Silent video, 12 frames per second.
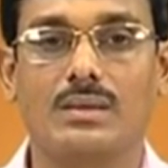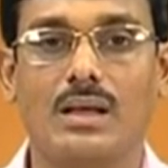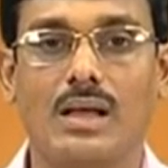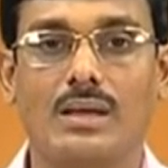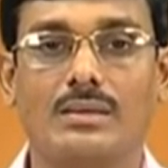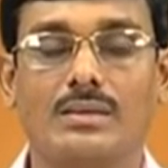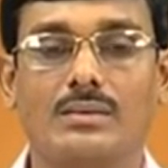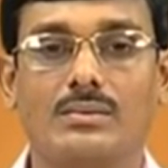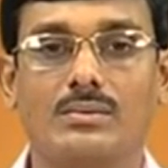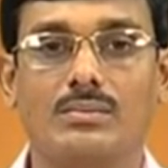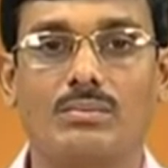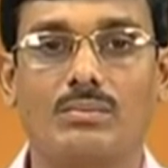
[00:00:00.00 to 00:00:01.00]
and
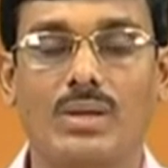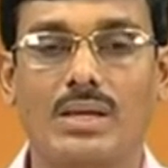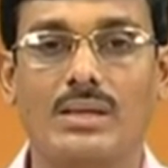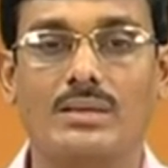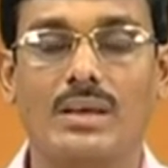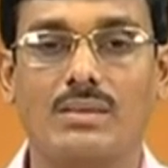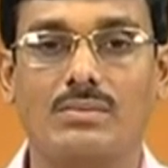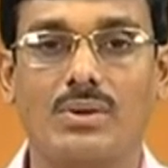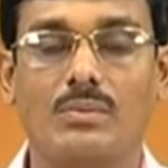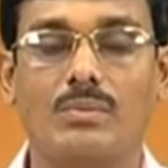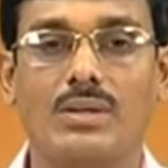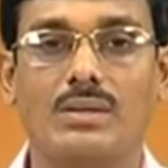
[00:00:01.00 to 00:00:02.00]
making the
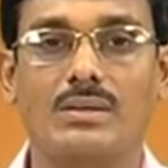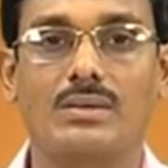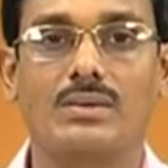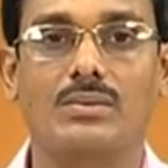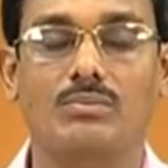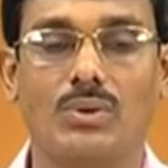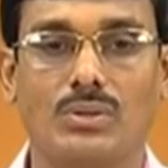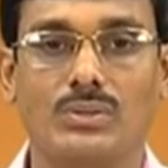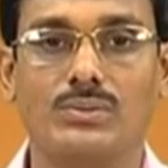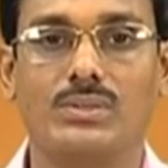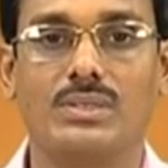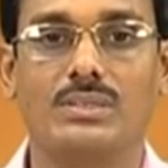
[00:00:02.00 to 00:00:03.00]
environment
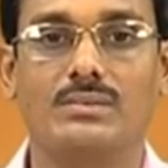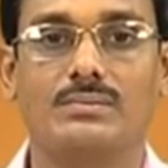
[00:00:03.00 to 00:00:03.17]
polluted.